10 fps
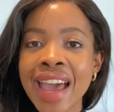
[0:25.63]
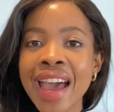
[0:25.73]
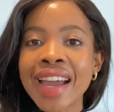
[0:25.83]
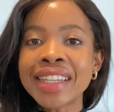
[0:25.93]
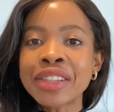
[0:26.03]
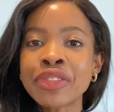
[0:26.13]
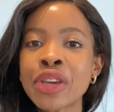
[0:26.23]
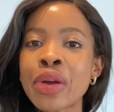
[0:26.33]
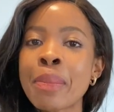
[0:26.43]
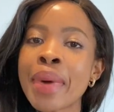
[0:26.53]
And if
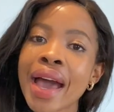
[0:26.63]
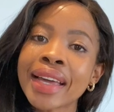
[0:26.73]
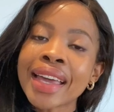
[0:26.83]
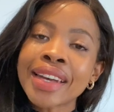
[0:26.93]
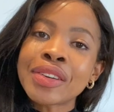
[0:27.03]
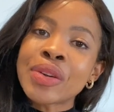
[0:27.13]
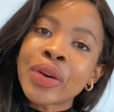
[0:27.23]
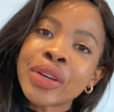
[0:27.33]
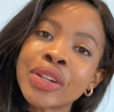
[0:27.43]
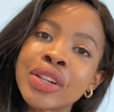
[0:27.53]
you're back and a
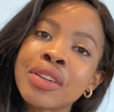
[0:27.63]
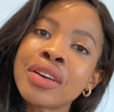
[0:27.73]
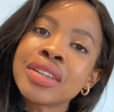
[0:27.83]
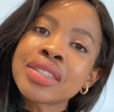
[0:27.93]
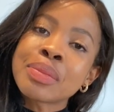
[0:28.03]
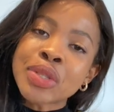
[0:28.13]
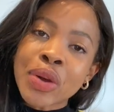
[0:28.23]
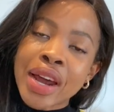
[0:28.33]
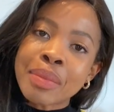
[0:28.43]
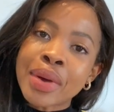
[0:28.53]
loyal
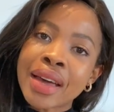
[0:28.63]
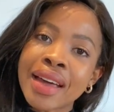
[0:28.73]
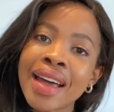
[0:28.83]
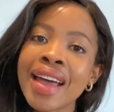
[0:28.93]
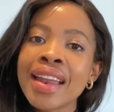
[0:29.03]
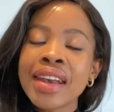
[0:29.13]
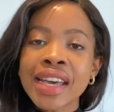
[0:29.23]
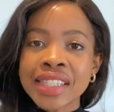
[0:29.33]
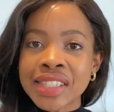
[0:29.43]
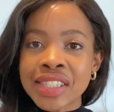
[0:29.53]
subscriber,
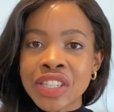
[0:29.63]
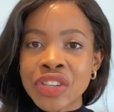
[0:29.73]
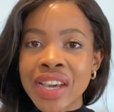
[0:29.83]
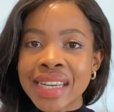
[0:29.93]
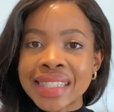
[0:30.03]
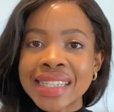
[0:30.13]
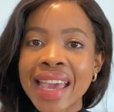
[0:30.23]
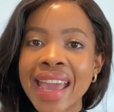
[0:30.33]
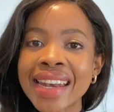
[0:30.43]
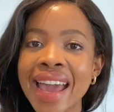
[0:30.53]
nice to see you guys
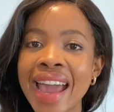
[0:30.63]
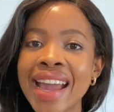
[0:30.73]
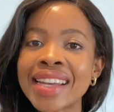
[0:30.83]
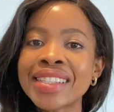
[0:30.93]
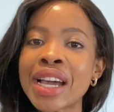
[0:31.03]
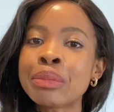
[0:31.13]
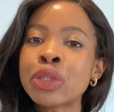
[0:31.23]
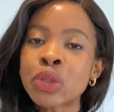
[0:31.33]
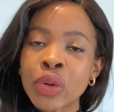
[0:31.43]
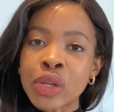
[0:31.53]
again, and I'm
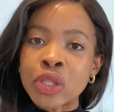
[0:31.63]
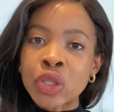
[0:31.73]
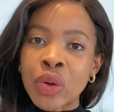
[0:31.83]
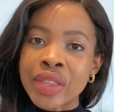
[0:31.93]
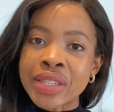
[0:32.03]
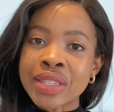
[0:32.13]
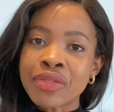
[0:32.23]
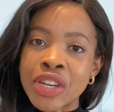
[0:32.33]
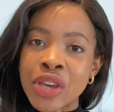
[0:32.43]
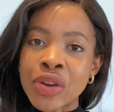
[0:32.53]
sure you'll enjoy this
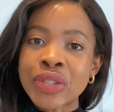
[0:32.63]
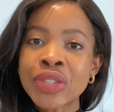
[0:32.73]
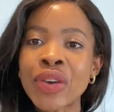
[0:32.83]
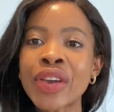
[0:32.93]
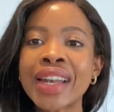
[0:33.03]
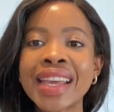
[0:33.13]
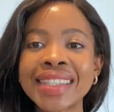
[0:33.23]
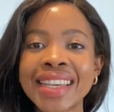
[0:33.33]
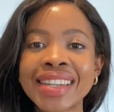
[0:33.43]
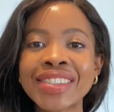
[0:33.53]
video. So
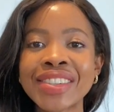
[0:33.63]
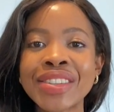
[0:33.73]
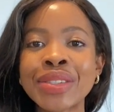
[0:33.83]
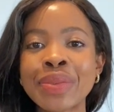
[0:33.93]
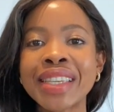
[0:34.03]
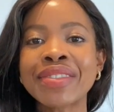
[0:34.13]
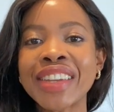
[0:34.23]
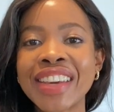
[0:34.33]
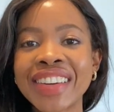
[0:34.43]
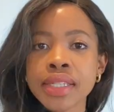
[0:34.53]
let's get into this week's
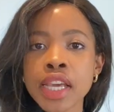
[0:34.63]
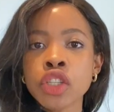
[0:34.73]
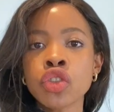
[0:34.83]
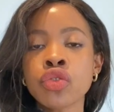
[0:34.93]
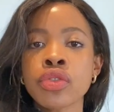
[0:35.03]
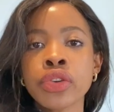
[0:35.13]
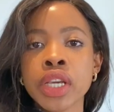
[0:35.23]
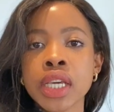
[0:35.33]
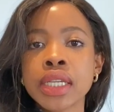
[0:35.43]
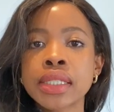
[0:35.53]
video. Stage
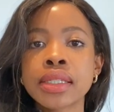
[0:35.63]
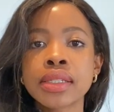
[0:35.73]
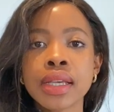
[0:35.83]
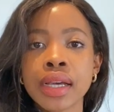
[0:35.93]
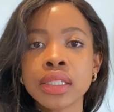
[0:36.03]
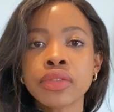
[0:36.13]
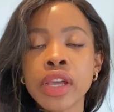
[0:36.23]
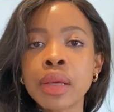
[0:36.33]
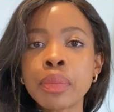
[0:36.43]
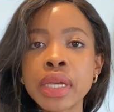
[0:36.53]
3 is design
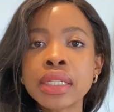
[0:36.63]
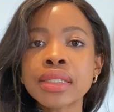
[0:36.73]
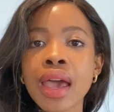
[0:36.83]
development,